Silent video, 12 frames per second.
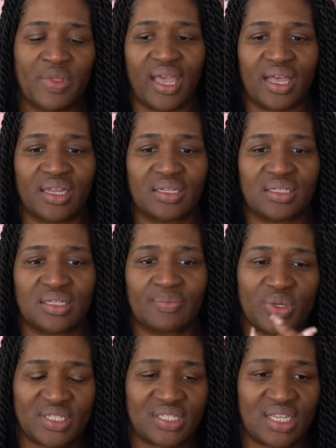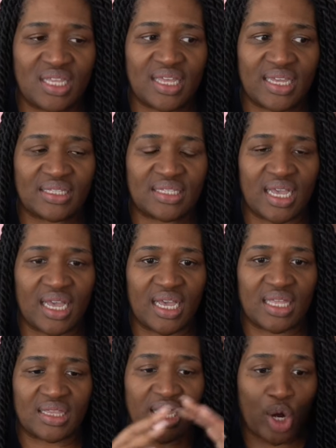And we see that
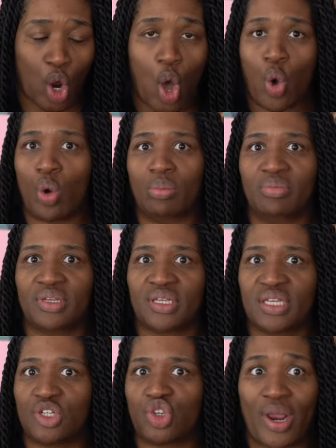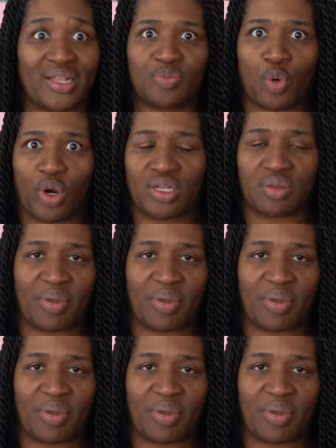their home can transport.